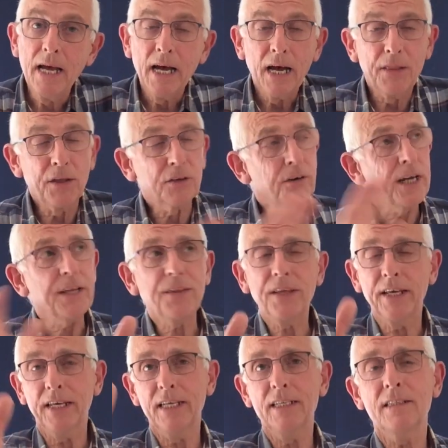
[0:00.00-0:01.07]
And the great
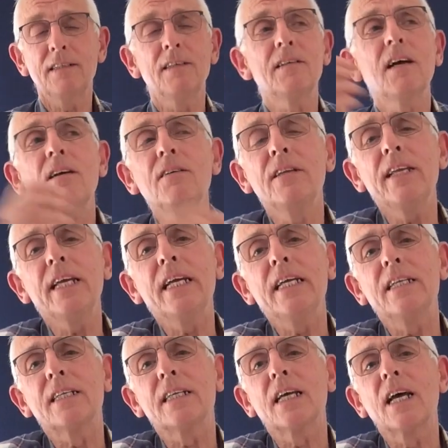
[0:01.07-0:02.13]
thing is you don't
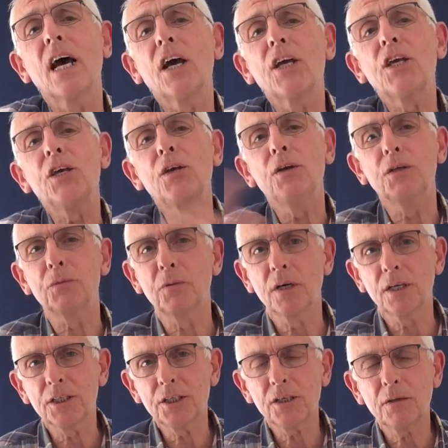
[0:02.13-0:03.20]
need a huge
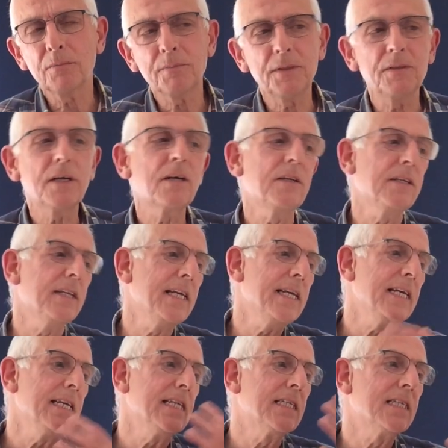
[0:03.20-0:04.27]
workshop, you don't
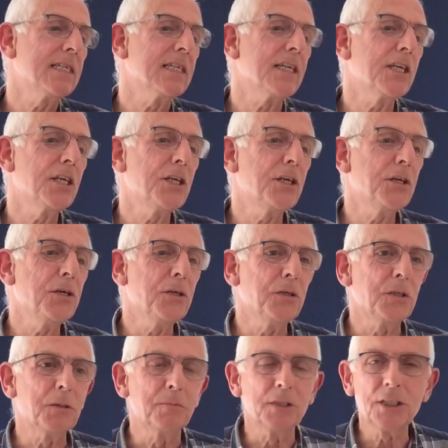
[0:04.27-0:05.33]
need
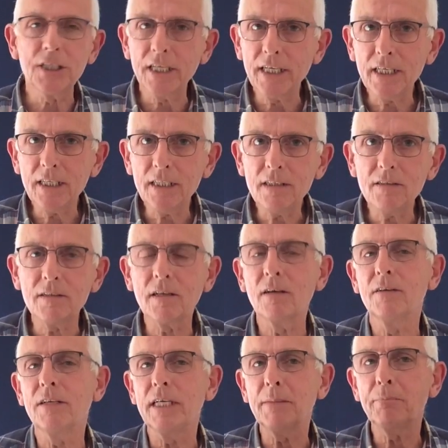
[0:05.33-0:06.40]
huge machines, you
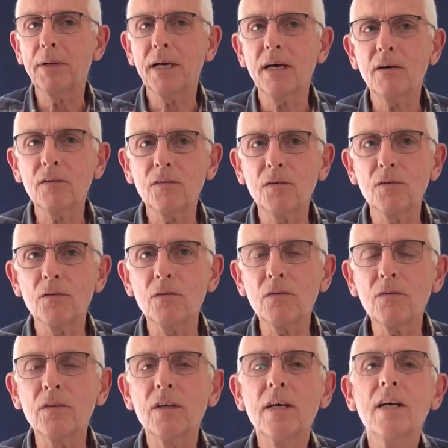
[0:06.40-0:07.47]
don't need power
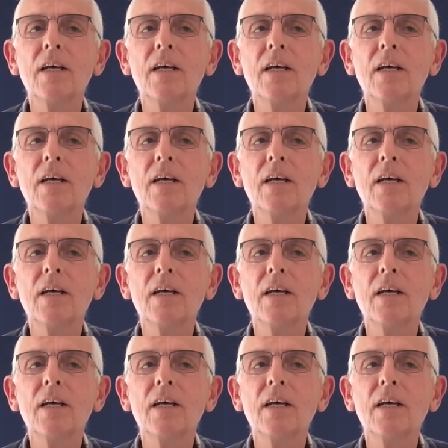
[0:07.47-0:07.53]
tools.